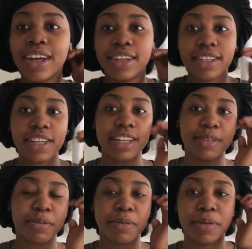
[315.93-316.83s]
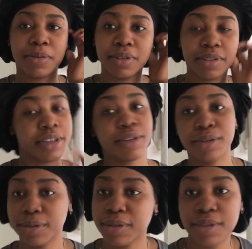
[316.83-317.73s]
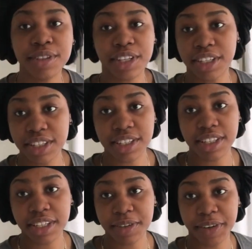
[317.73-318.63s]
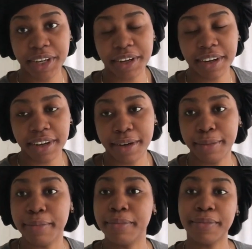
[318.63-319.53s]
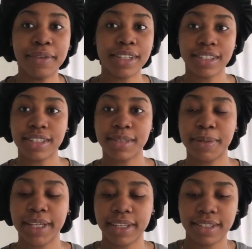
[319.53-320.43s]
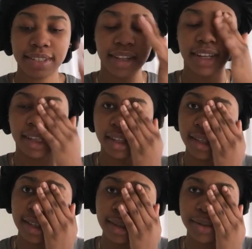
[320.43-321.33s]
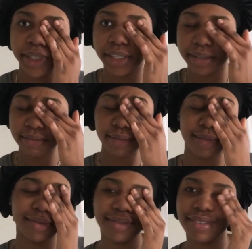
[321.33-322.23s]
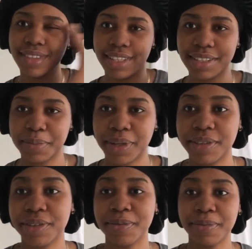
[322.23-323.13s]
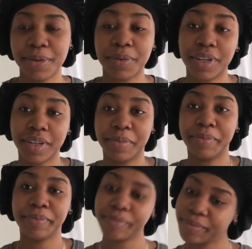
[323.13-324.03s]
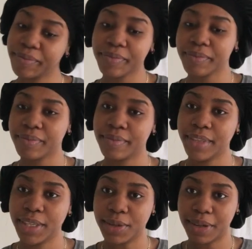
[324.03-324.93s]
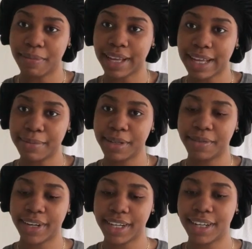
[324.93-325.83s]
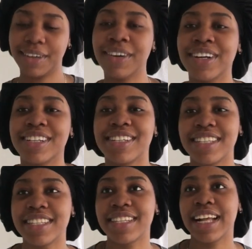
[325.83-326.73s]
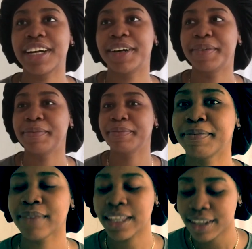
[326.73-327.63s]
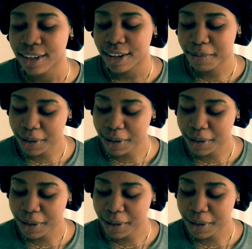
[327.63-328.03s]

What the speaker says: So you guys are probably wondering, ooh, change of scenery. What is this place? This is the toilet. This is the bathroom. Welcome. You're in my cabinet right now. So this is like, oh my